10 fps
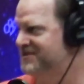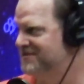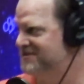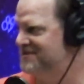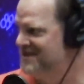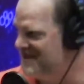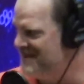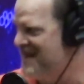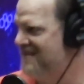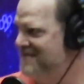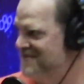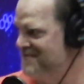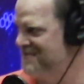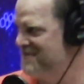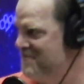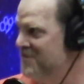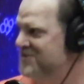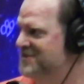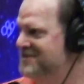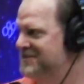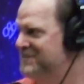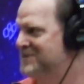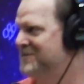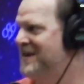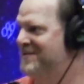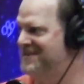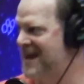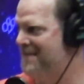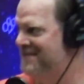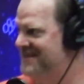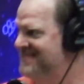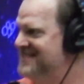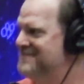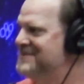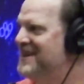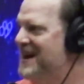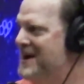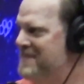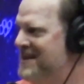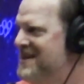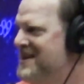There's a lot of different emotions, spirituality happening at the same time, that